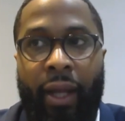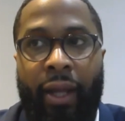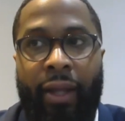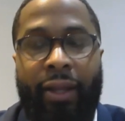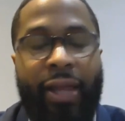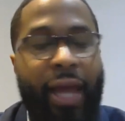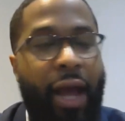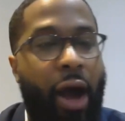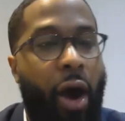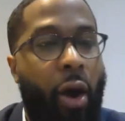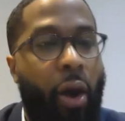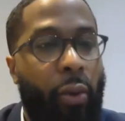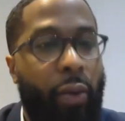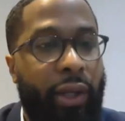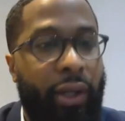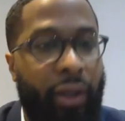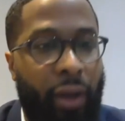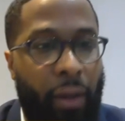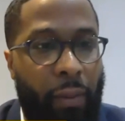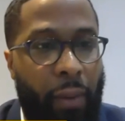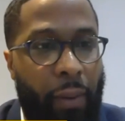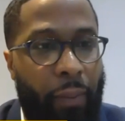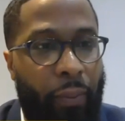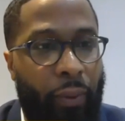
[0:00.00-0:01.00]
they always
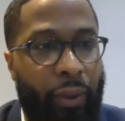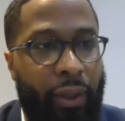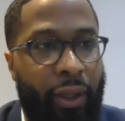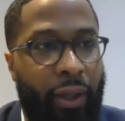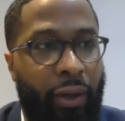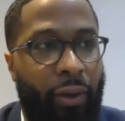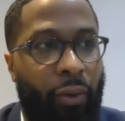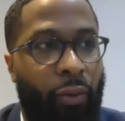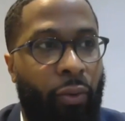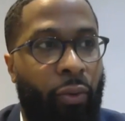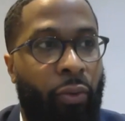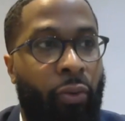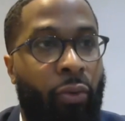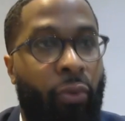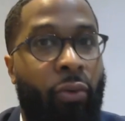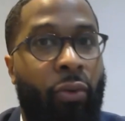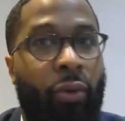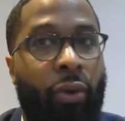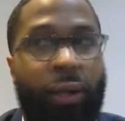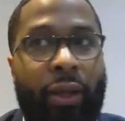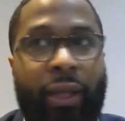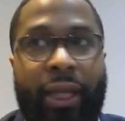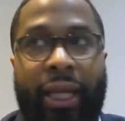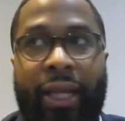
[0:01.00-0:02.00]
come up with
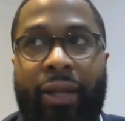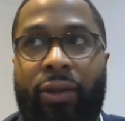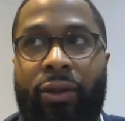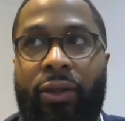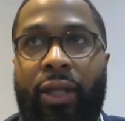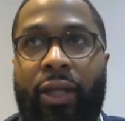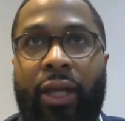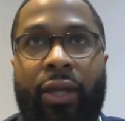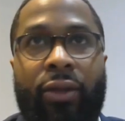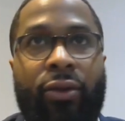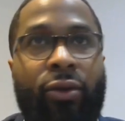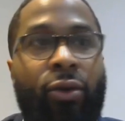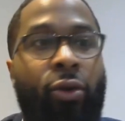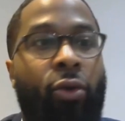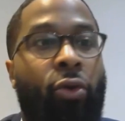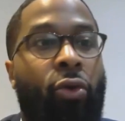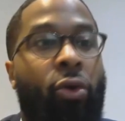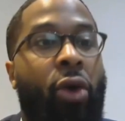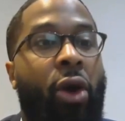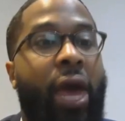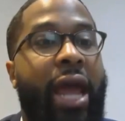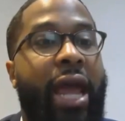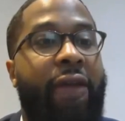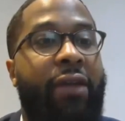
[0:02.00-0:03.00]
these
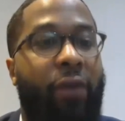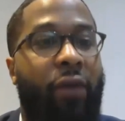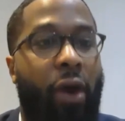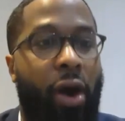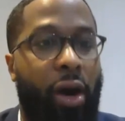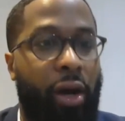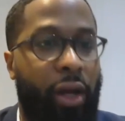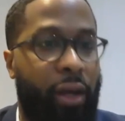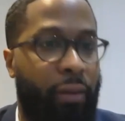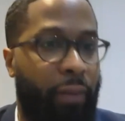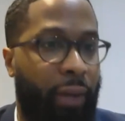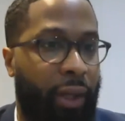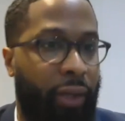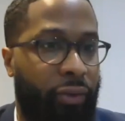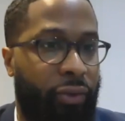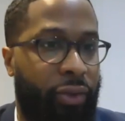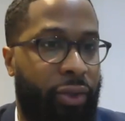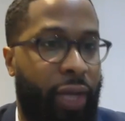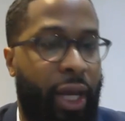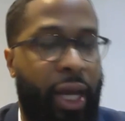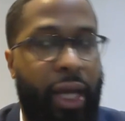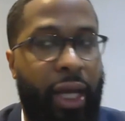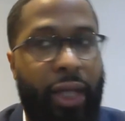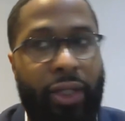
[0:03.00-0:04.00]
grave
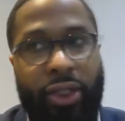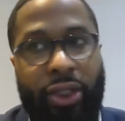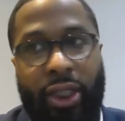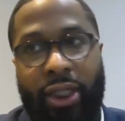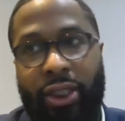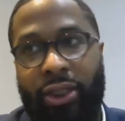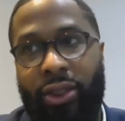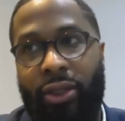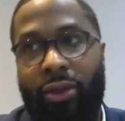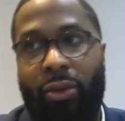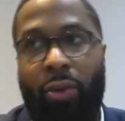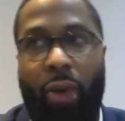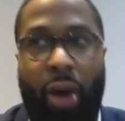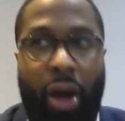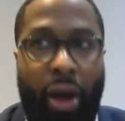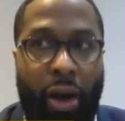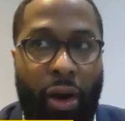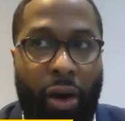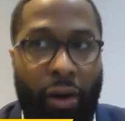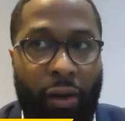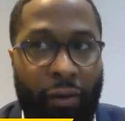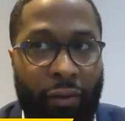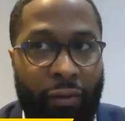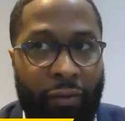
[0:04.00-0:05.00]
arguments. Say she's
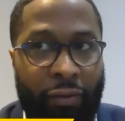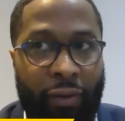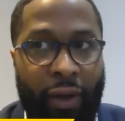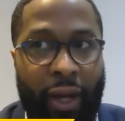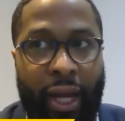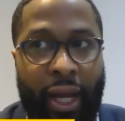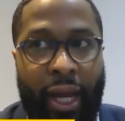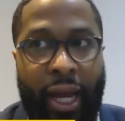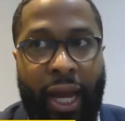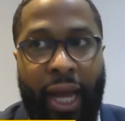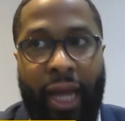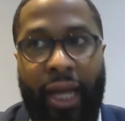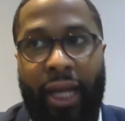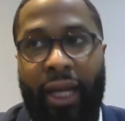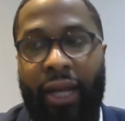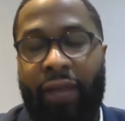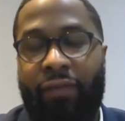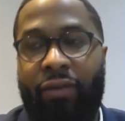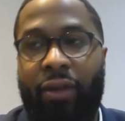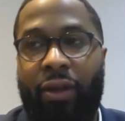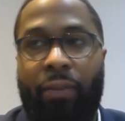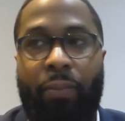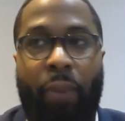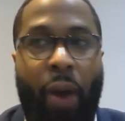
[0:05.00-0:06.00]
12 and
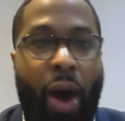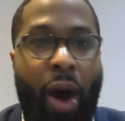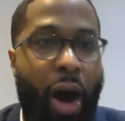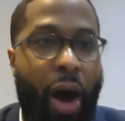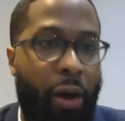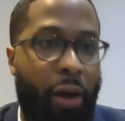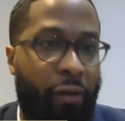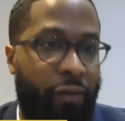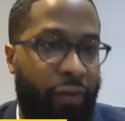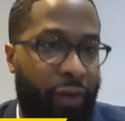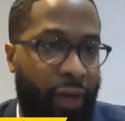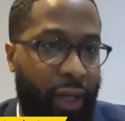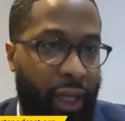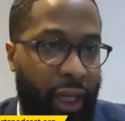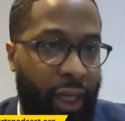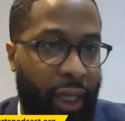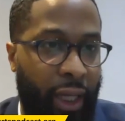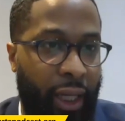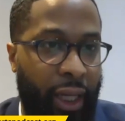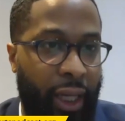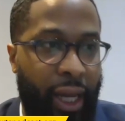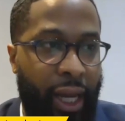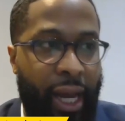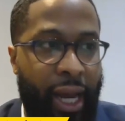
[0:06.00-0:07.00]
lives in
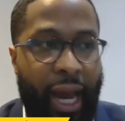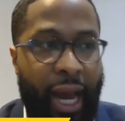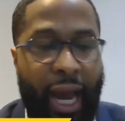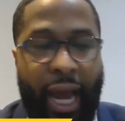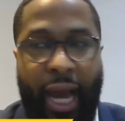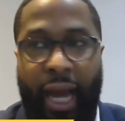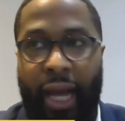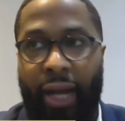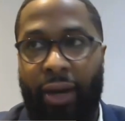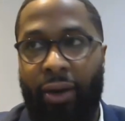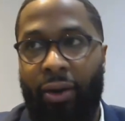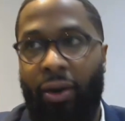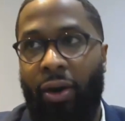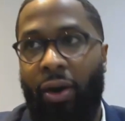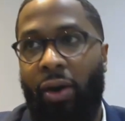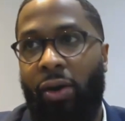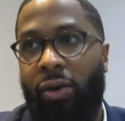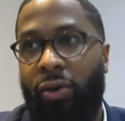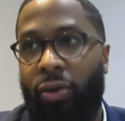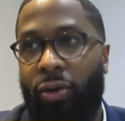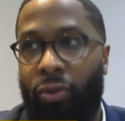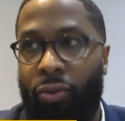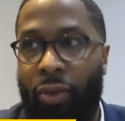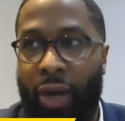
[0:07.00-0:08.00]
poverty, and her
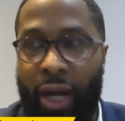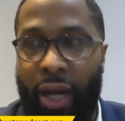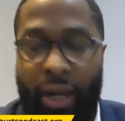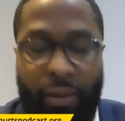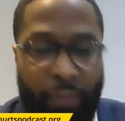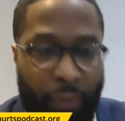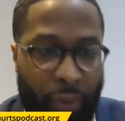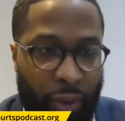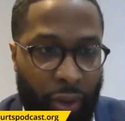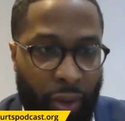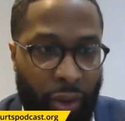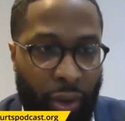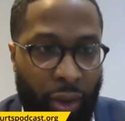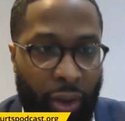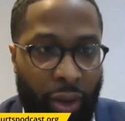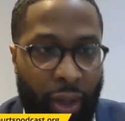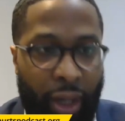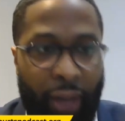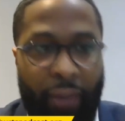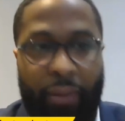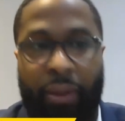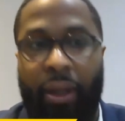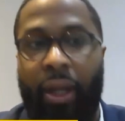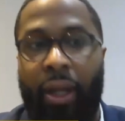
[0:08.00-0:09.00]
uncle raped her,
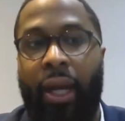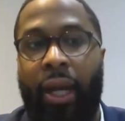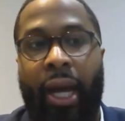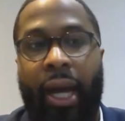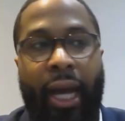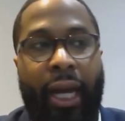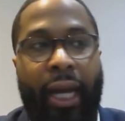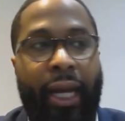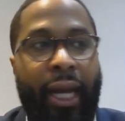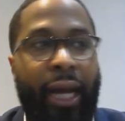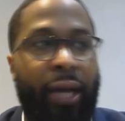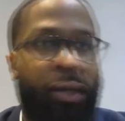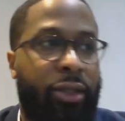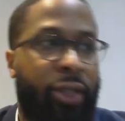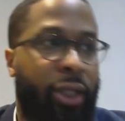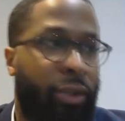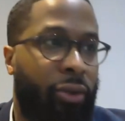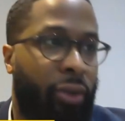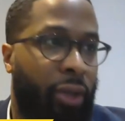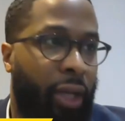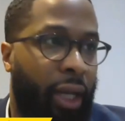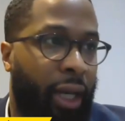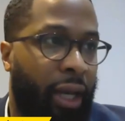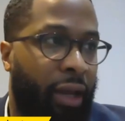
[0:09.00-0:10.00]
and now
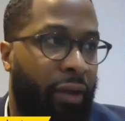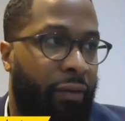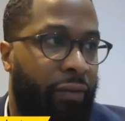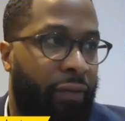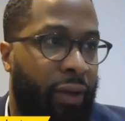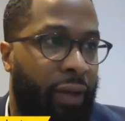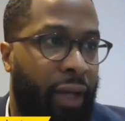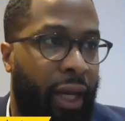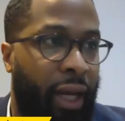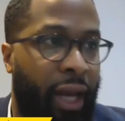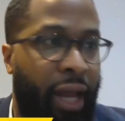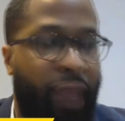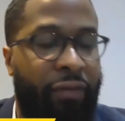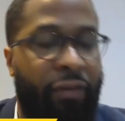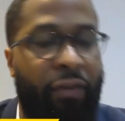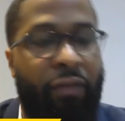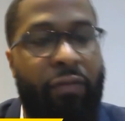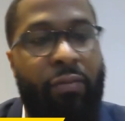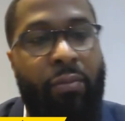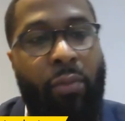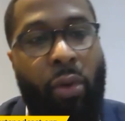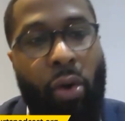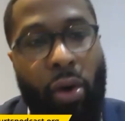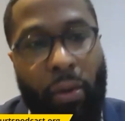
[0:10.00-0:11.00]
she's going to live in a life
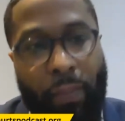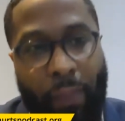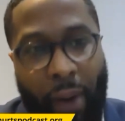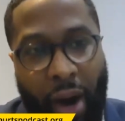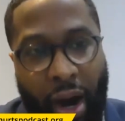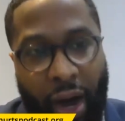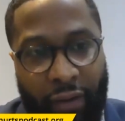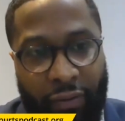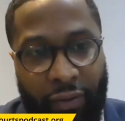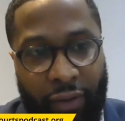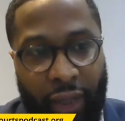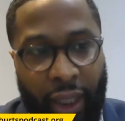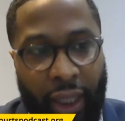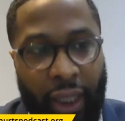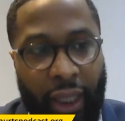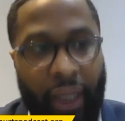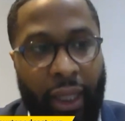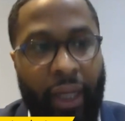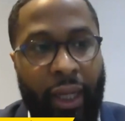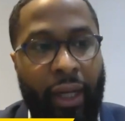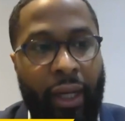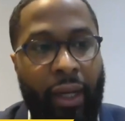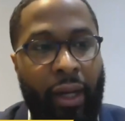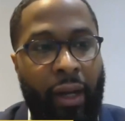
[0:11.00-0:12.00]
of more
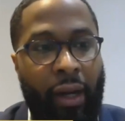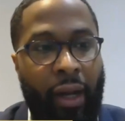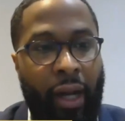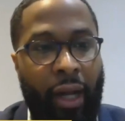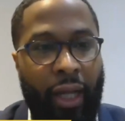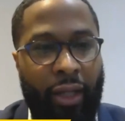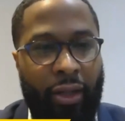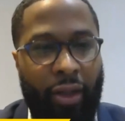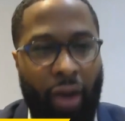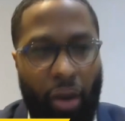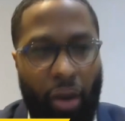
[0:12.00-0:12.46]
poverty. It's